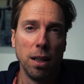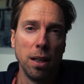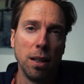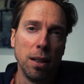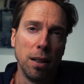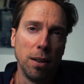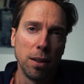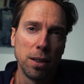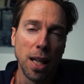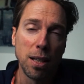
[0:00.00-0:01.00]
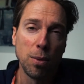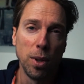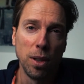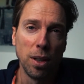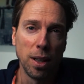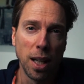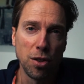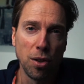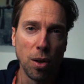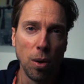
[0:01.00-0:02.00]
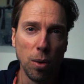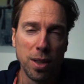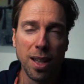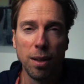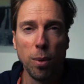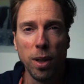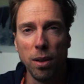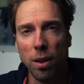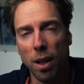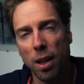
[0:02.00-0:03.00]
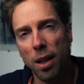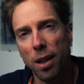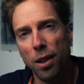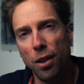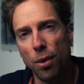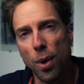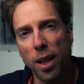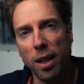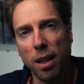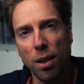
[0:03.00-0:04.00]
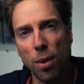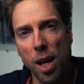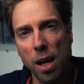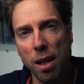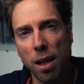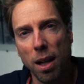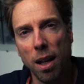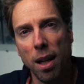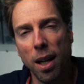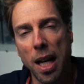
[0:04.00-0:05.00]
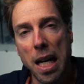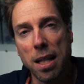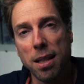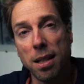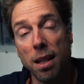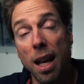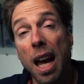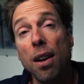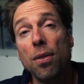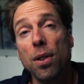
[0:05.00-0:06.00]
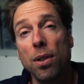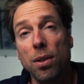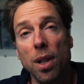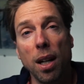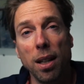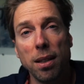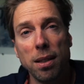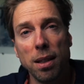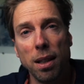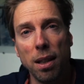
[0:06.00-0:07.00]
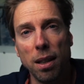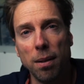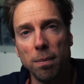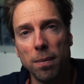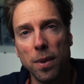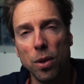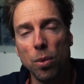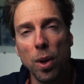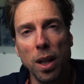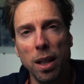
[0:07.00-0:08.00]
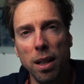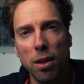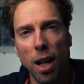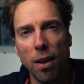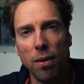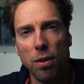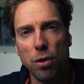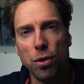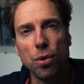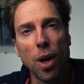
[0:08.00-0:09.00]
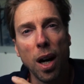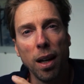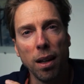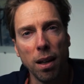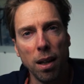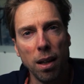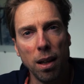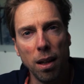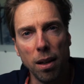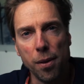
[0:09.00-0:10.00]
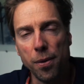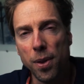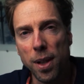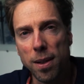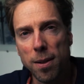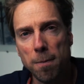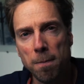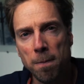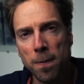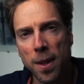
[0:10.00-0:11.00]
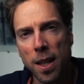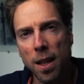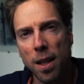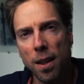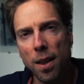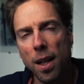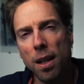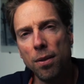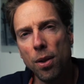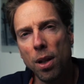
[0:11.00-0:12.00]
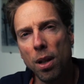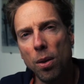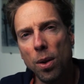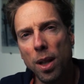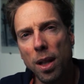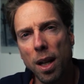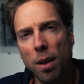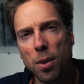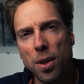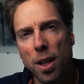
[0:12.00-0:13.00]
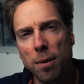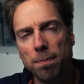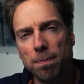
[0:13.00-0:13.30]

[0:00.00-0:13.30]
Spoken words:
because that's when you're going to catch the cold. It's not when you're running in the rain. It's after you've done it. You really need to have dry feet. There, for the clothing, I would say